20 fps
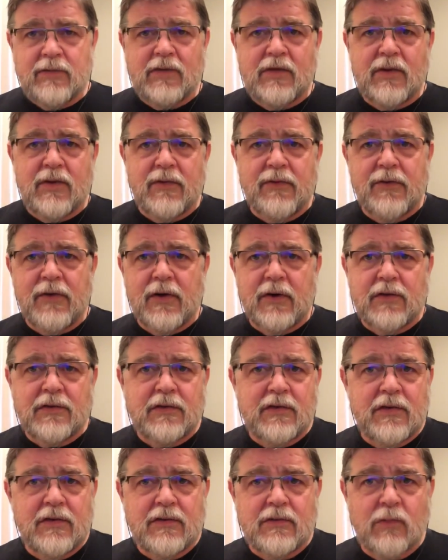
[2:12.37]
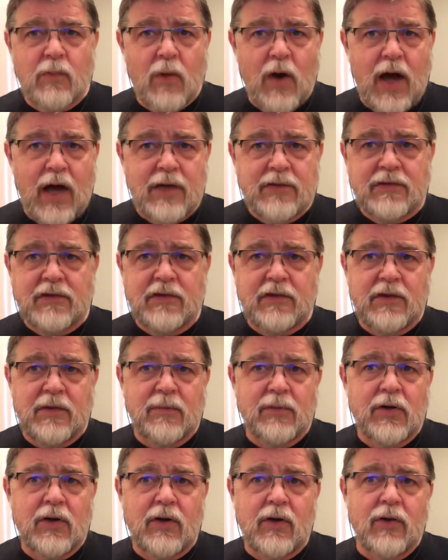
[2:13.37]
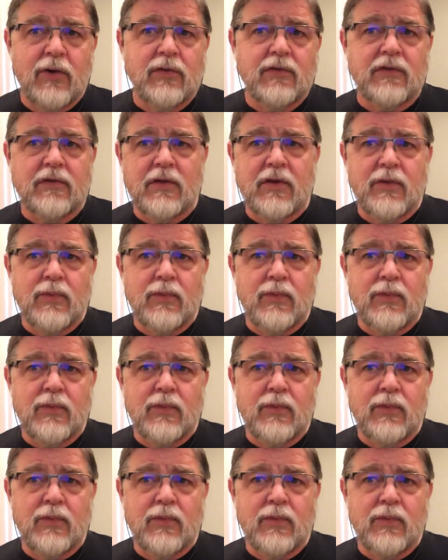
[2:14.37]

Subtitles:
and the Pharisees watched him closely,